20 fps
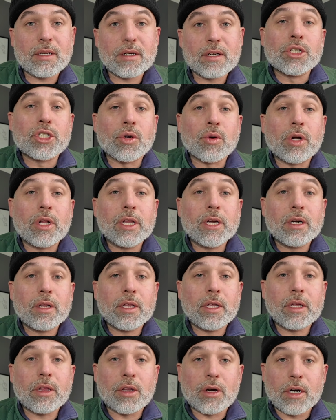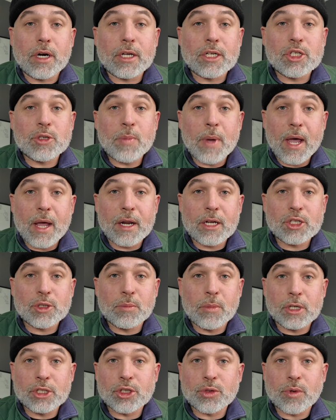So clearly learning Spanish
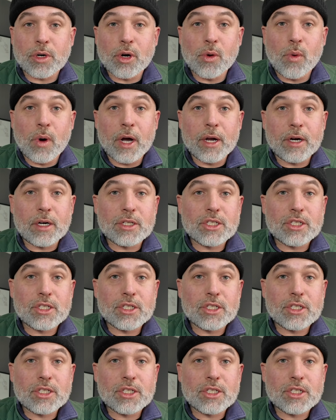must require